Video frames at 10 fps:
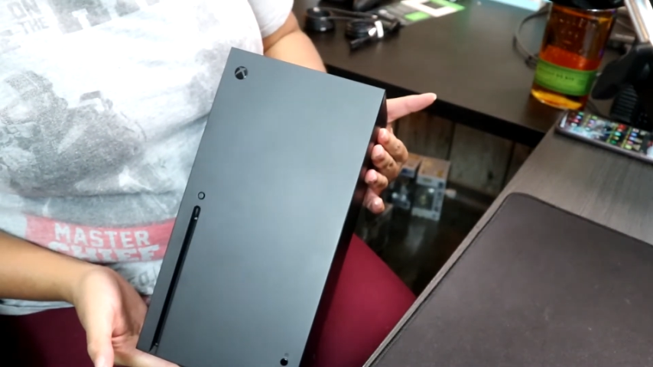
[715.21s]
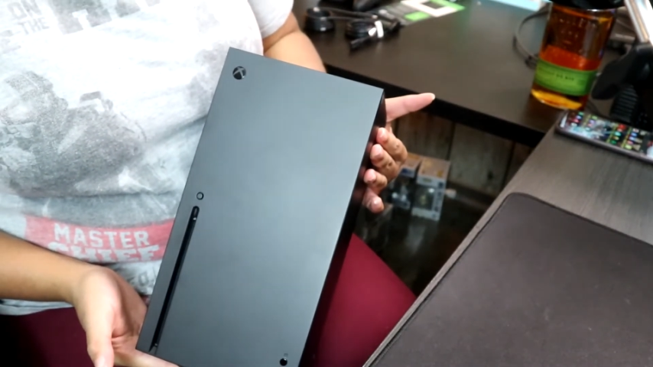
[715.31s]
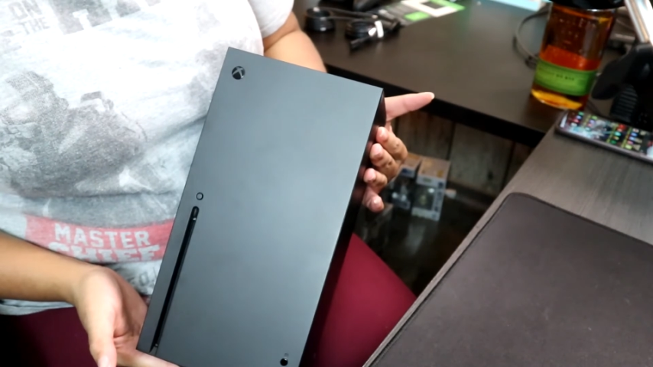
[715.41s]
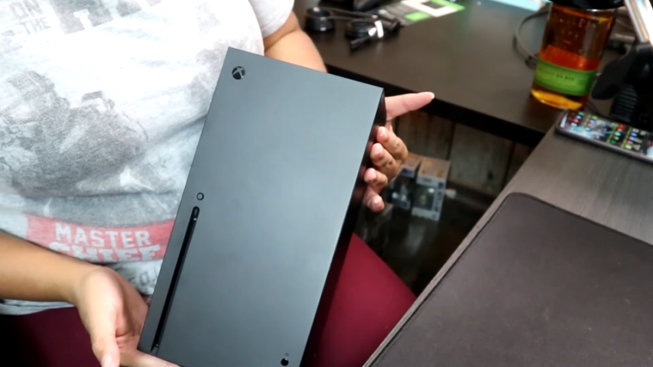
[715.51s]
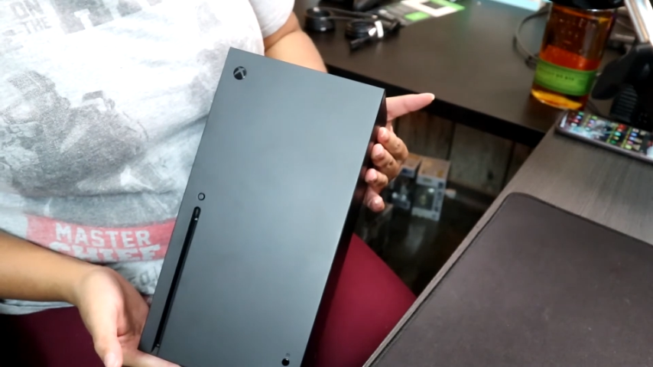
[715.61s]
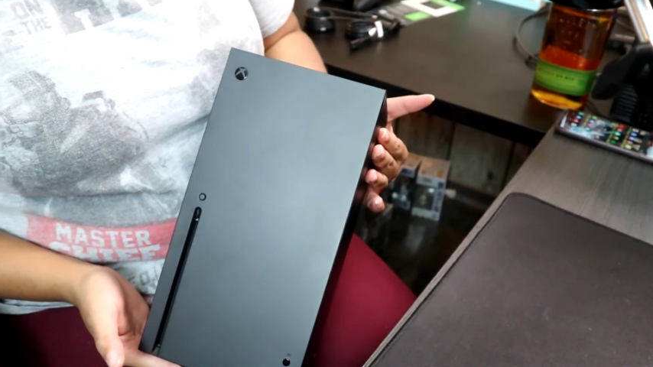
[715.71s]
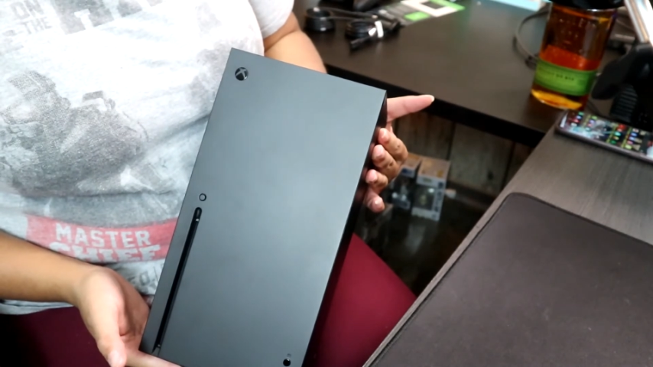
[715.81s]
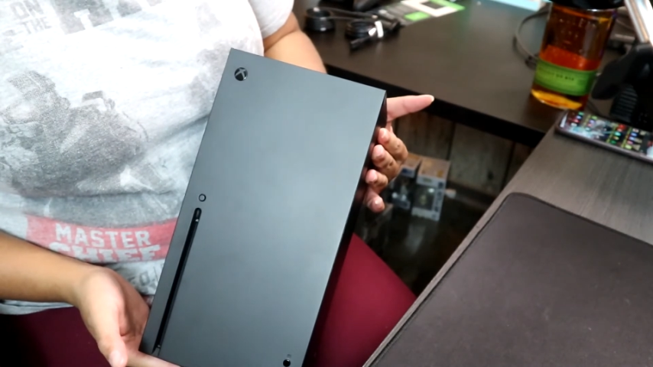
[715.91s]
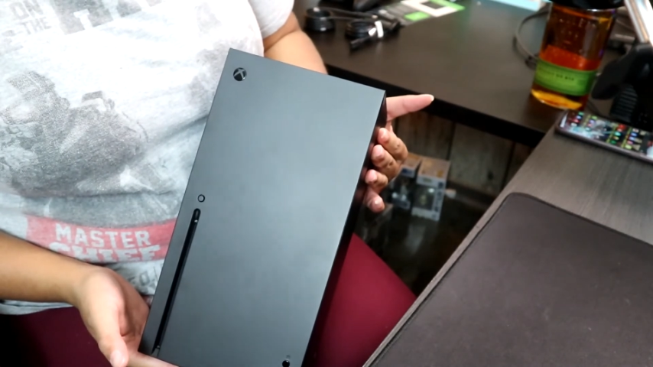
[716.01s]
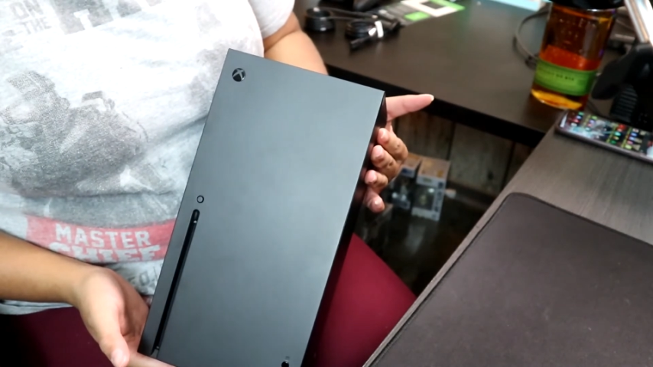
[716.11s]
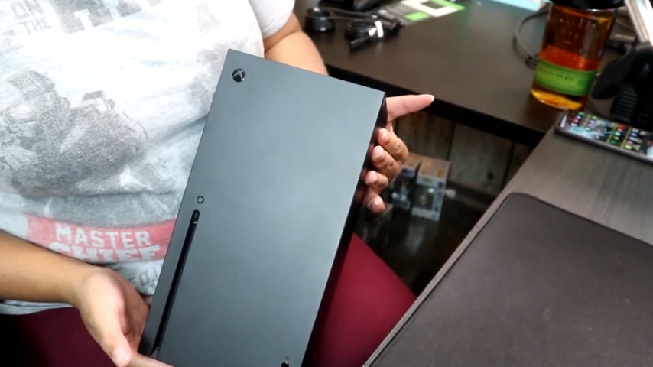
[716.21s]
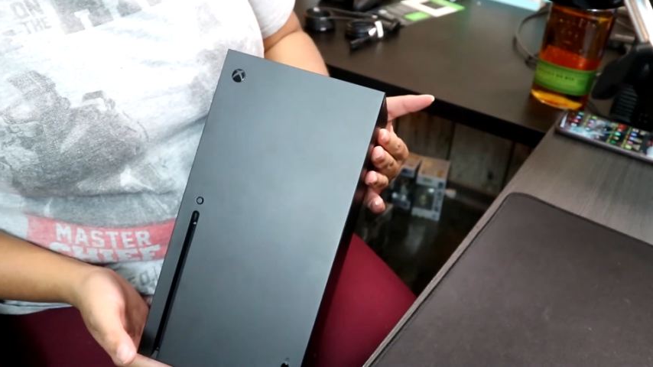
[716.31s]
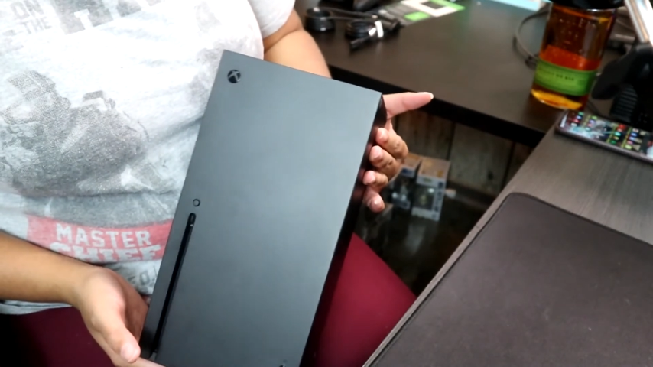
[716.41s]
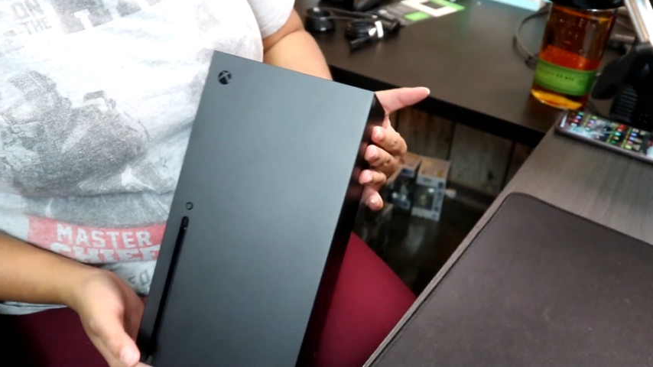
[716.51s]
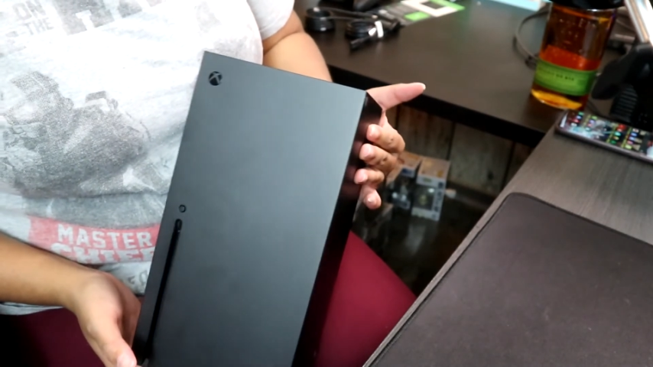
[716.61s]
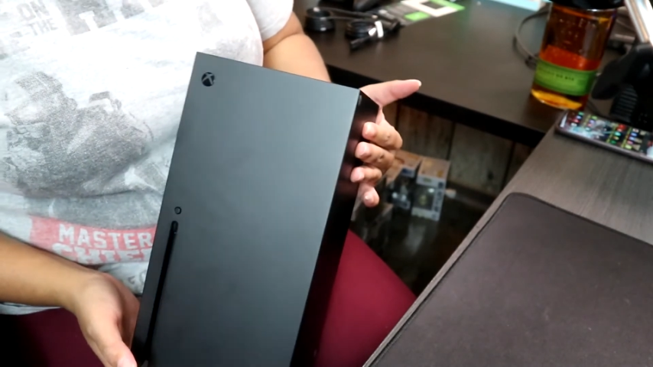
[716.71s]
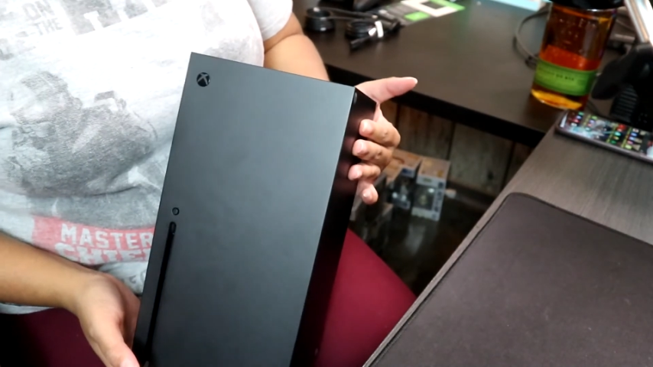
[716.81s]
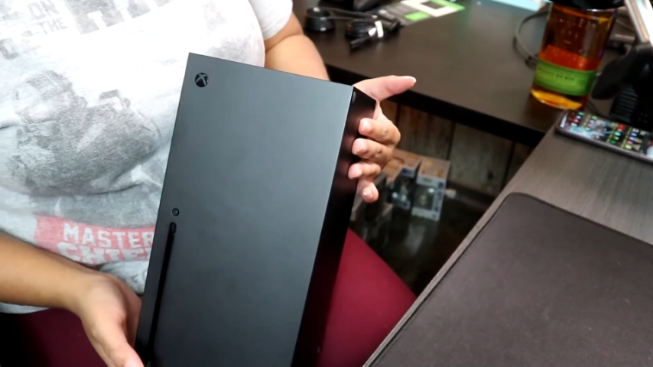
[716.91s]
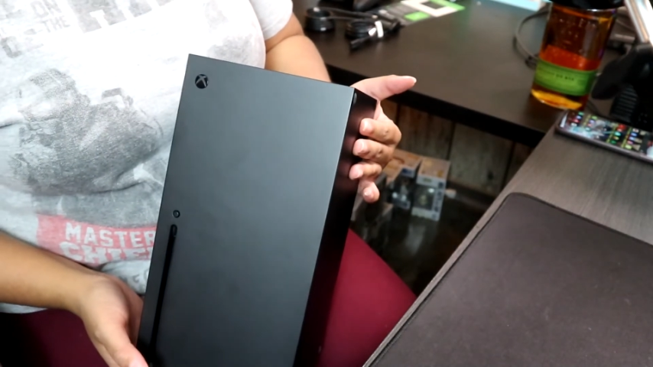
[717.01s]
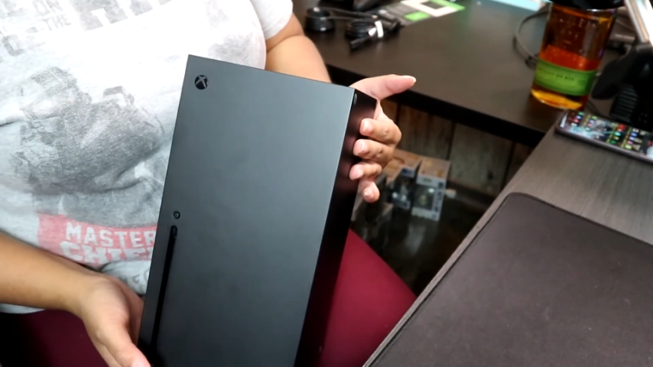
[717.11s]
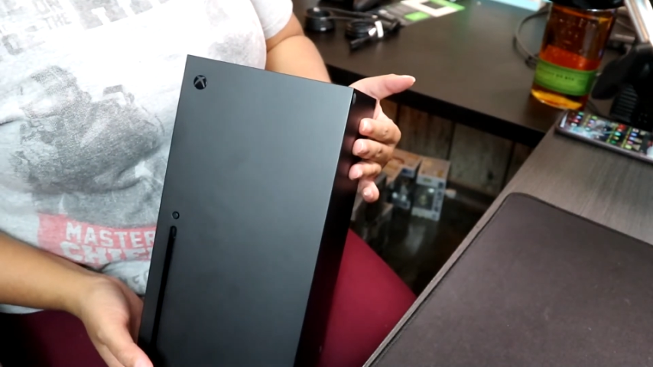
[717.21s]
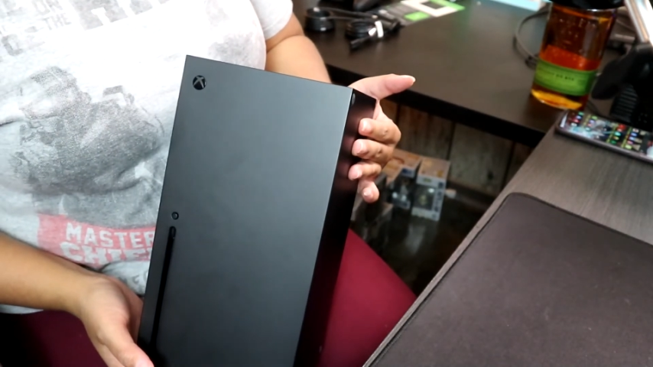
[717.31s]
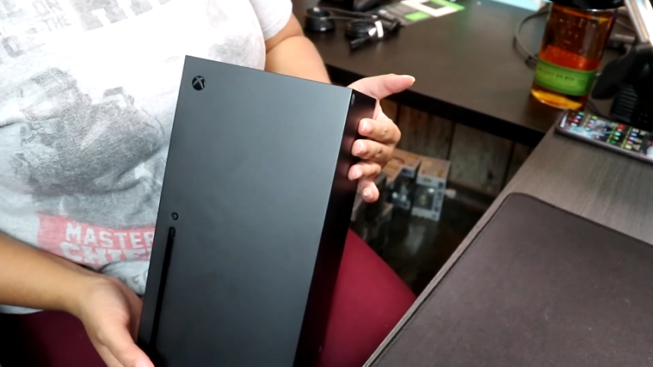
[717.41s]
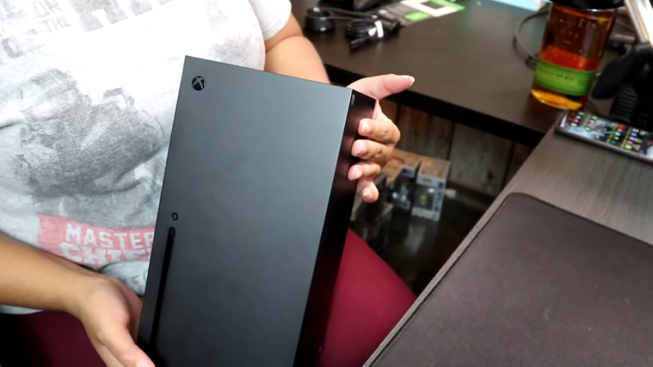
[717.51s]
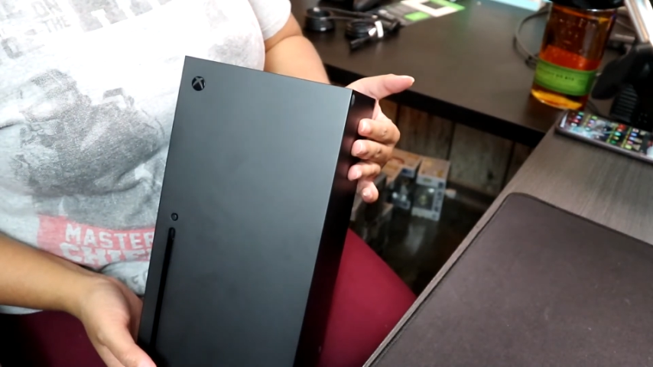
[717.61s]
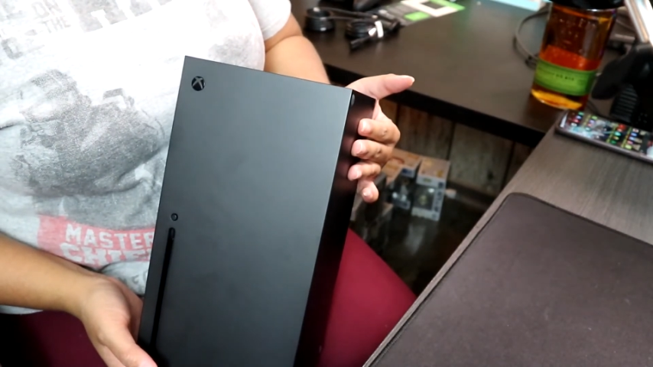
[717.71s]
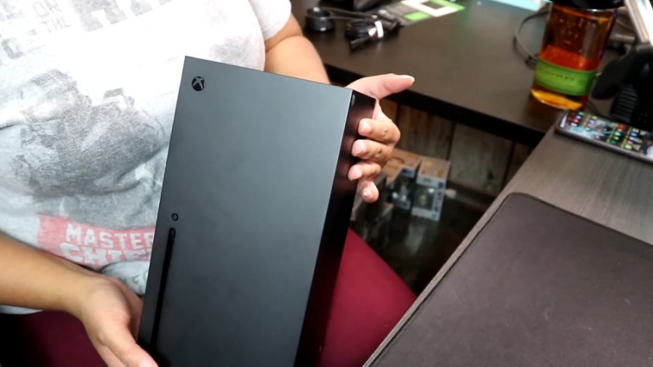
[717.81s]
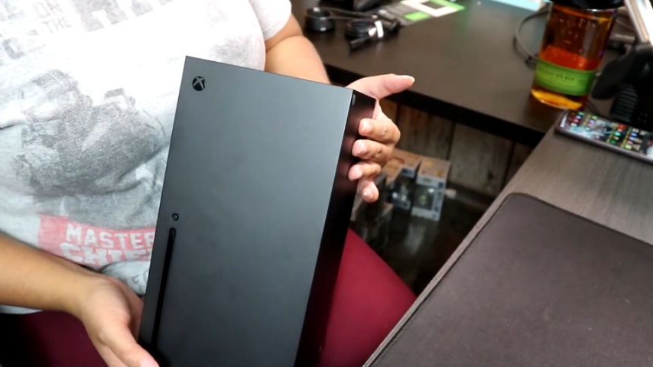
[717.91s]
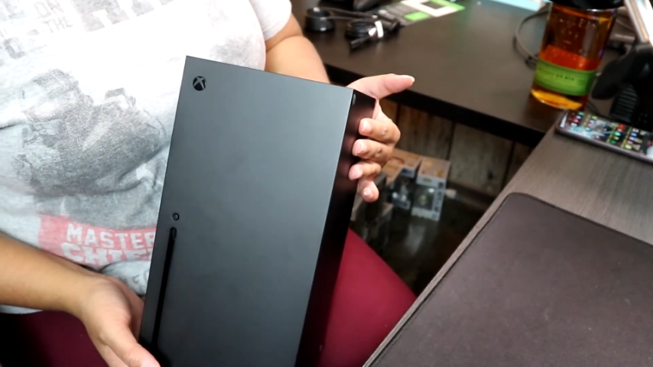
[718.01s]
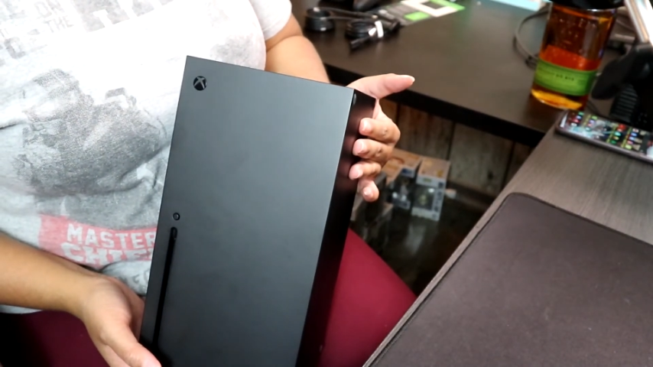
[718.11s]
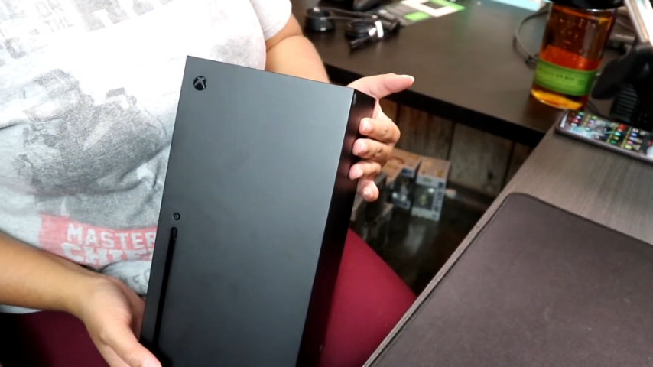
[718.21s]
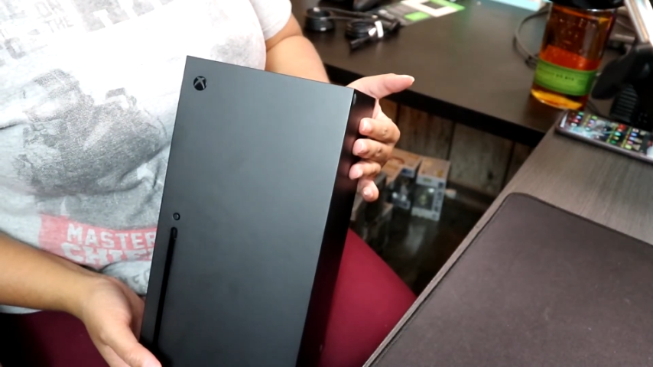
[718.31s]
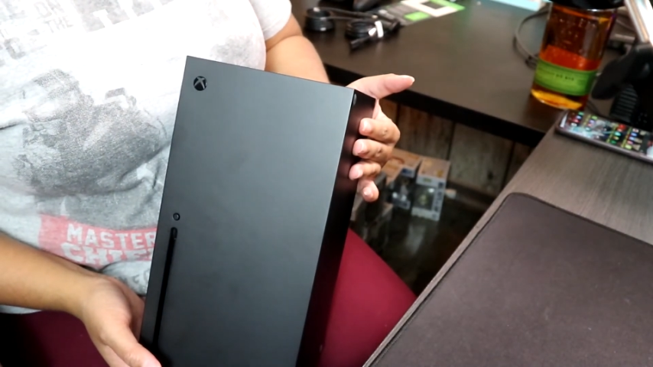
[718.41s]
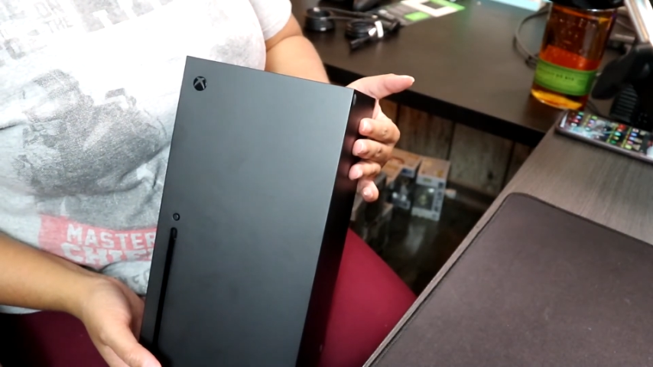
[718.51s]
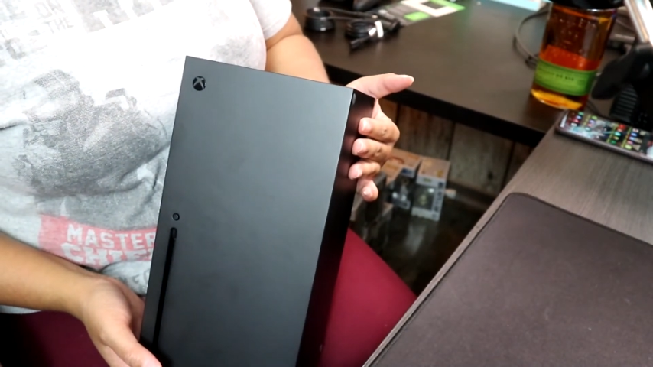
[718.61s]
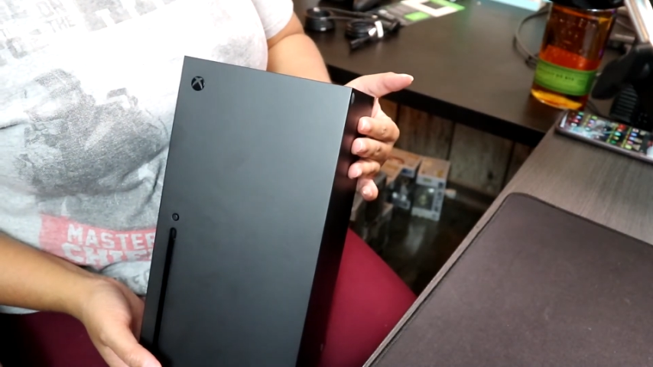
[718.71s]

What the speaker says: (no speaker visible)